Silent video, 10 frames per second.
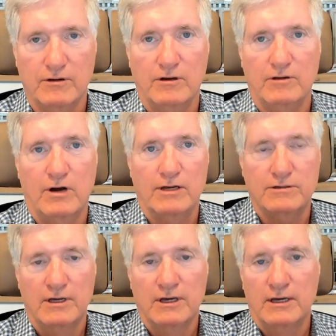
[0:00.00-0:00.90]
You watched
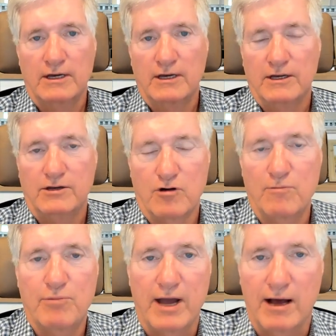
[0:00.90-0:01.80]
Jerome
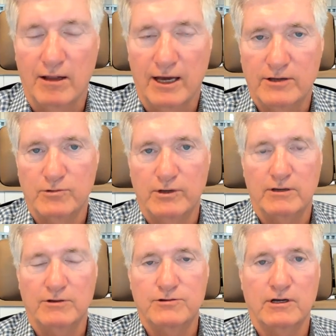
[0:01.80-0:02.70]
Powell last week
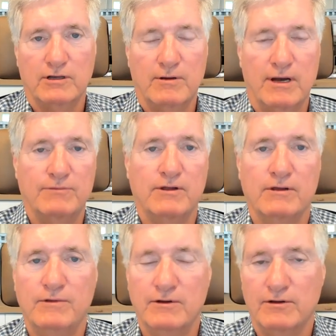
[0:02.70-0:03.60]
and talked about the,
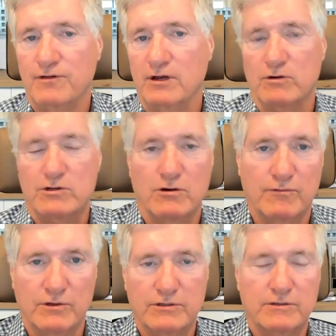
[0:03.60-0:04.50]
you know, the Federal Reserve
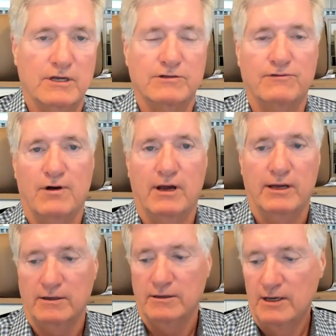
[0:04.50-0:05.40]
was
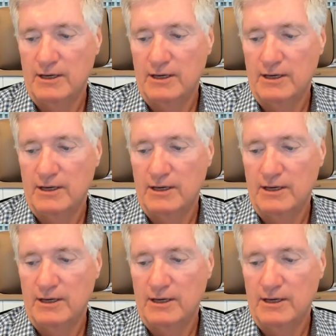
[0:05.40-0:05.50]
testifying,